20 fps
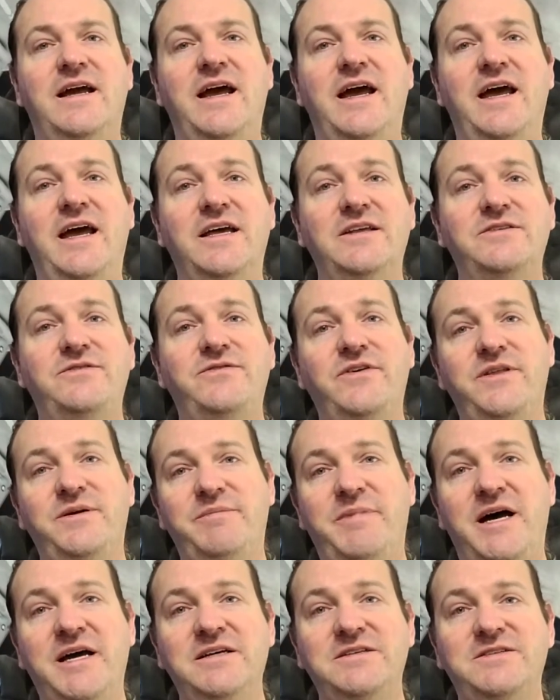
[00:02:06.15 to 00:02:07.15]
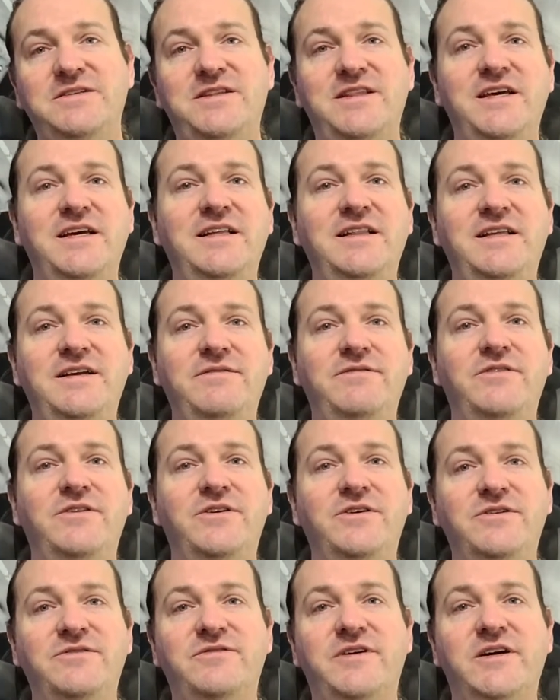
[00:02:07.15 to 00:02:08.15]
As for the mice, they live
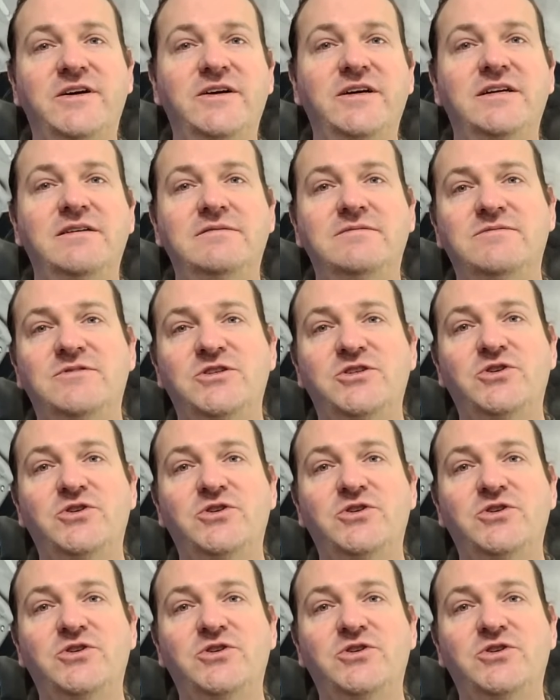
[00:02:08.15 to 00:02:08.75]
their very